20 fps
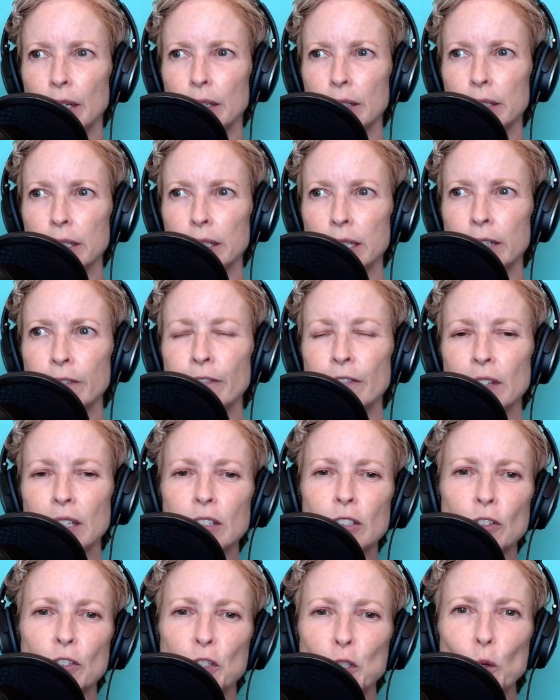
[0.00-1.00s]
if
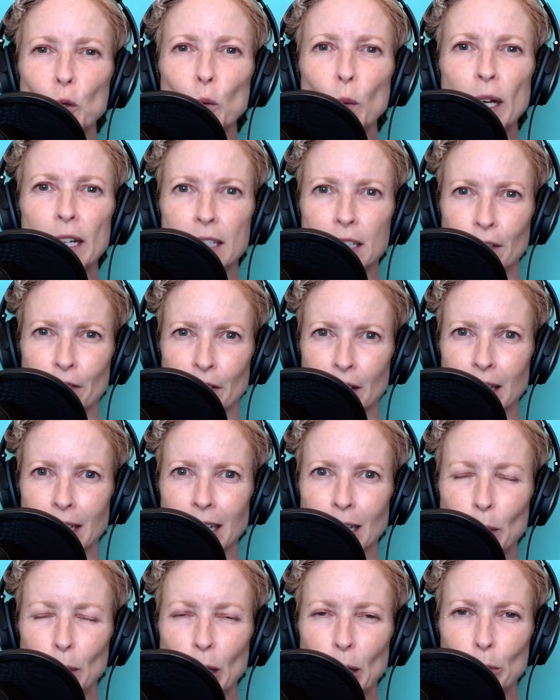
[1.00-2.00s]
these are new ways of
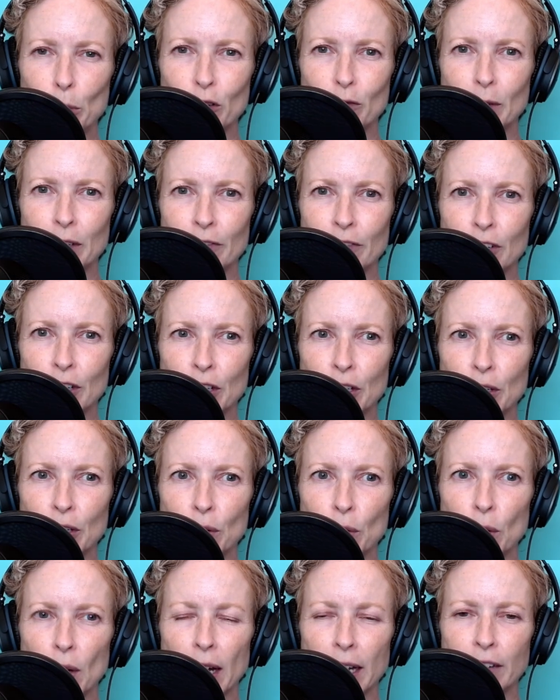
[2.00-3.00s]
thinking about movement for
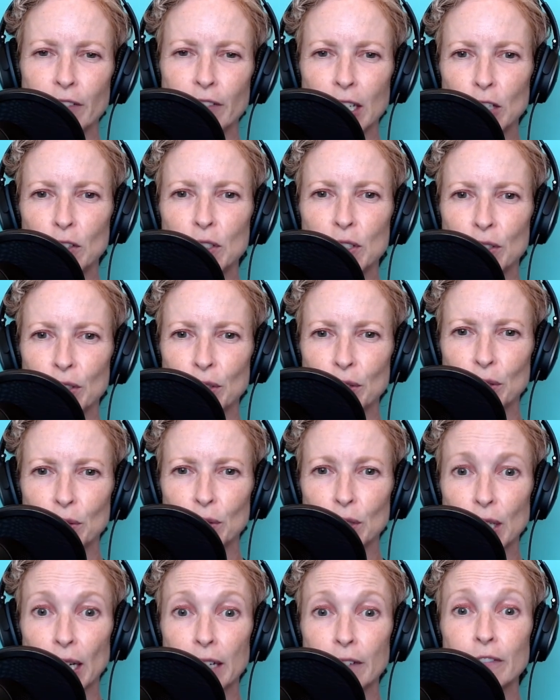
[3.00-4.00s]
you, I invite you to
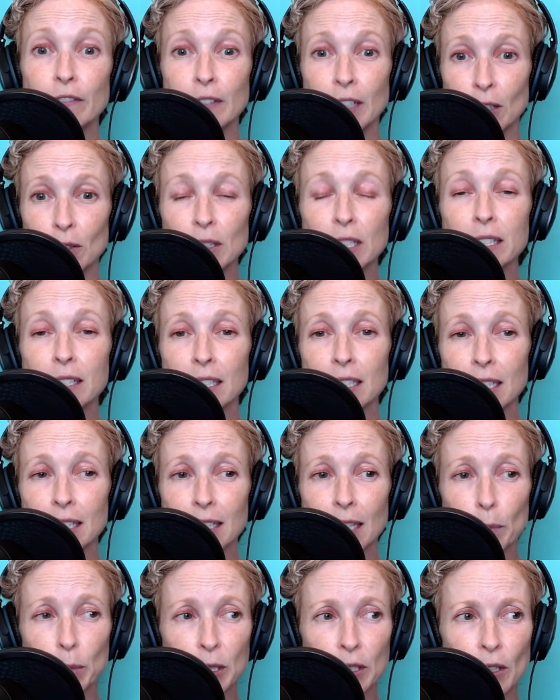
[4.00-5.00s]
kind of, listen to
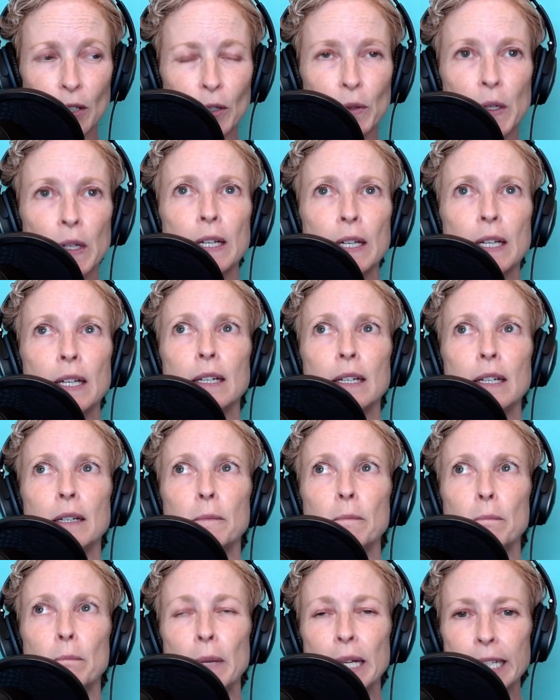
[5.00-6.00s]
this episode,
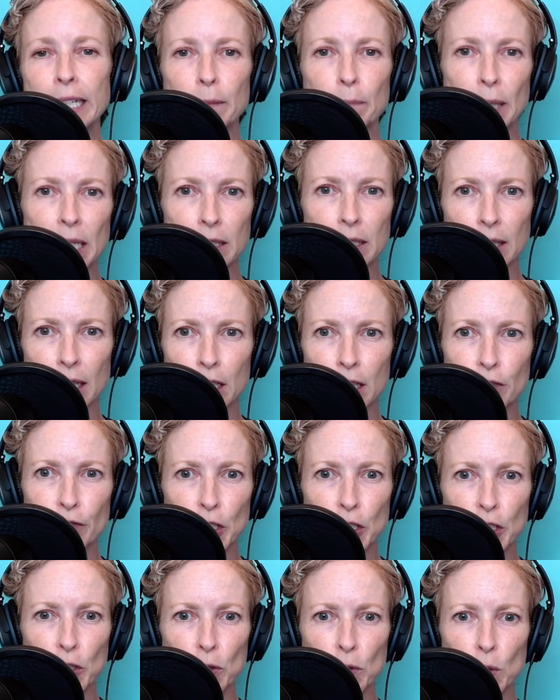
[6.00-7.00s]
make it make sense for
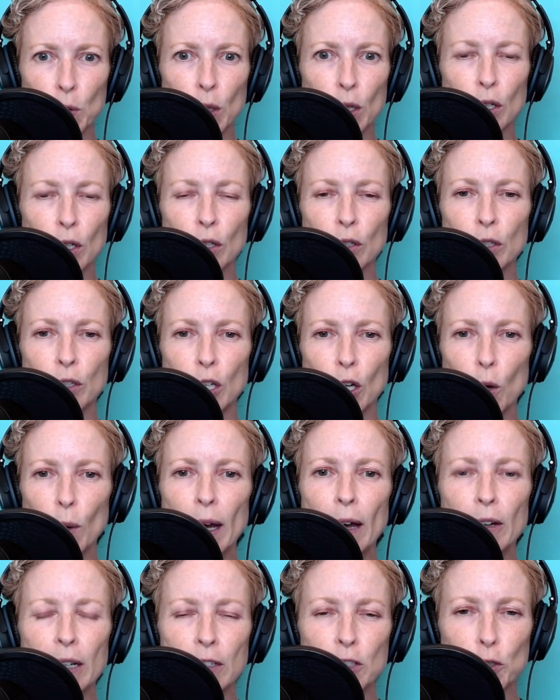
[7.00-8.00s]
you, go
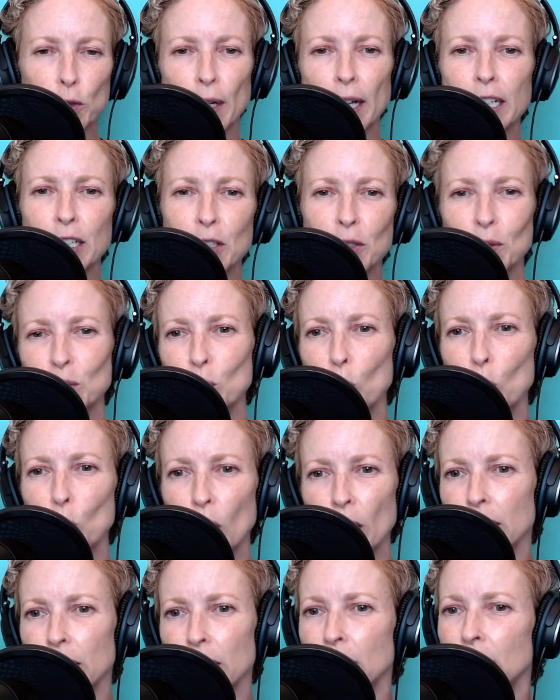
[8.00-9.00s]
out and try to use
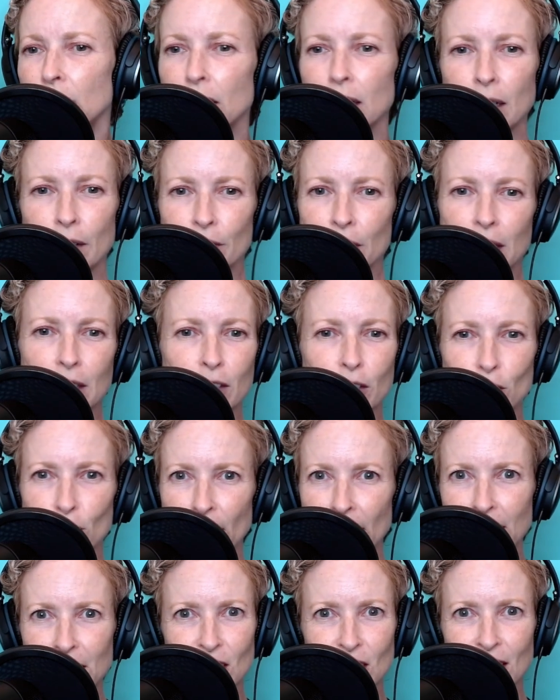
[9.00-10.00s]
one of these
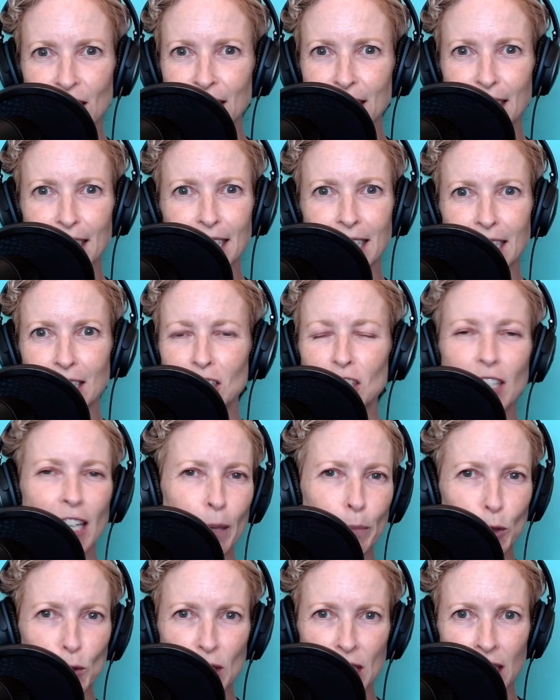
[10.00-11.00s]
strategies each
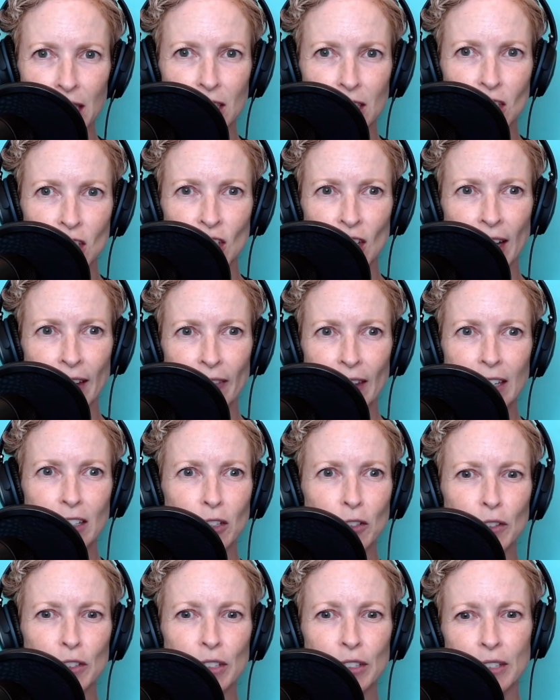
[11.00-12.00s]
time you teach. And then
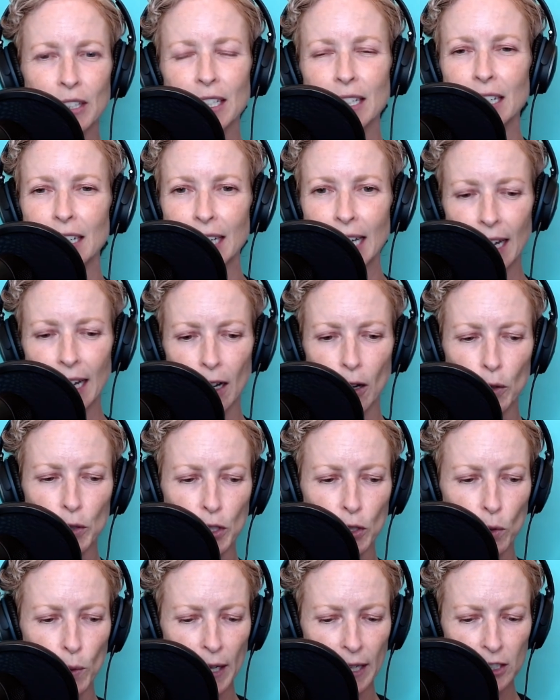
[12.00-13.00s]
you'll see how
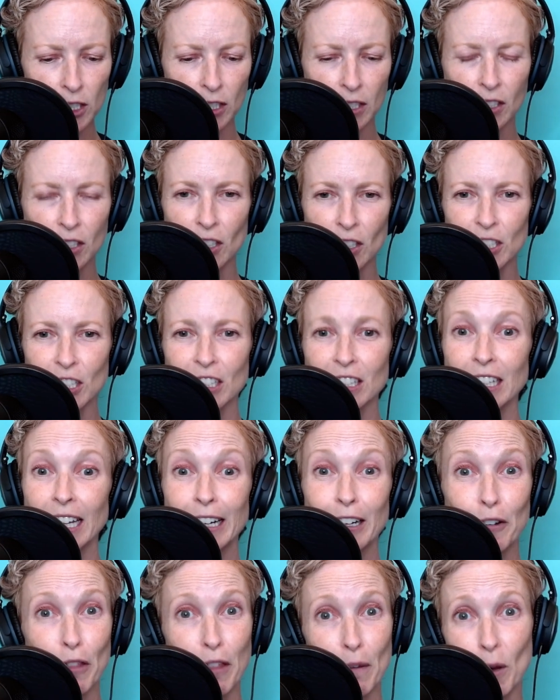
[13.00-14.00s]
you actually start to
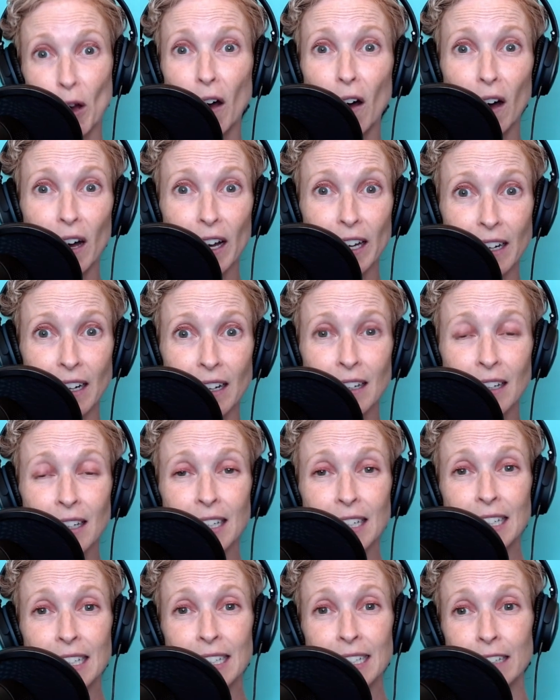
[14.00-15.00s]
layer them on.
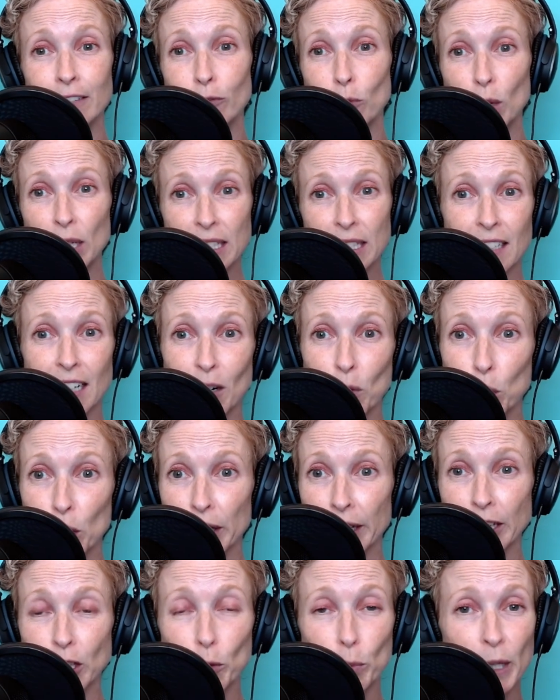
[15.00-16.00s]
If one's not
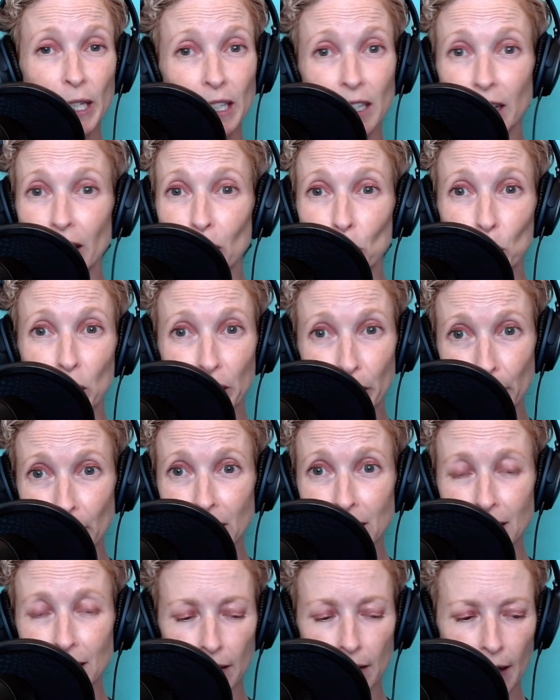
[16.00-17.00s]
working, you pick another one,
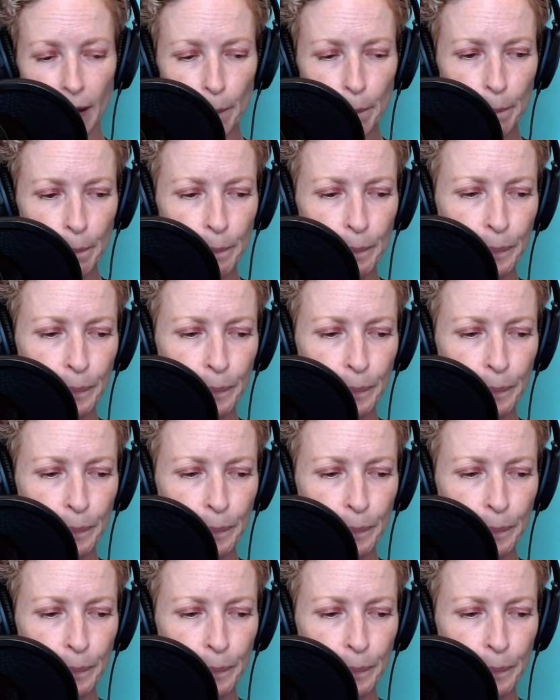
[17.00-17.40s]
things like that.